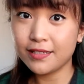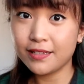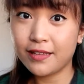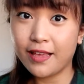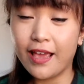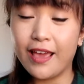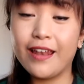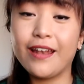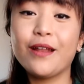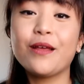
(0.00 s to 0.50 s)
this
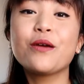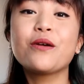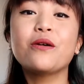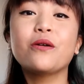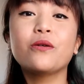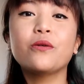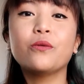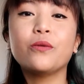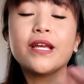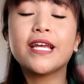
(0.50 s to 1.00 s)
again,
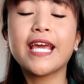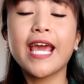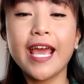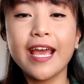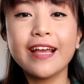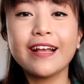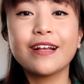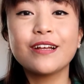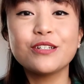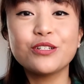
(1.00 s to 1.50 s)
we
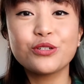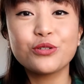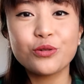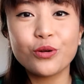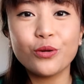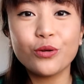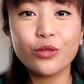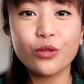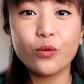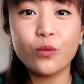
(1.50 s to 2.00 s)
can't
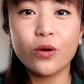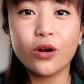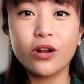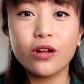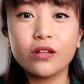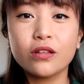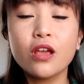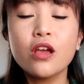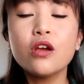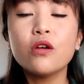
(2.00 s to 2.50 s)
control the
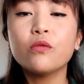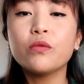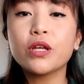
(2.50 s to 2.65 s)
world.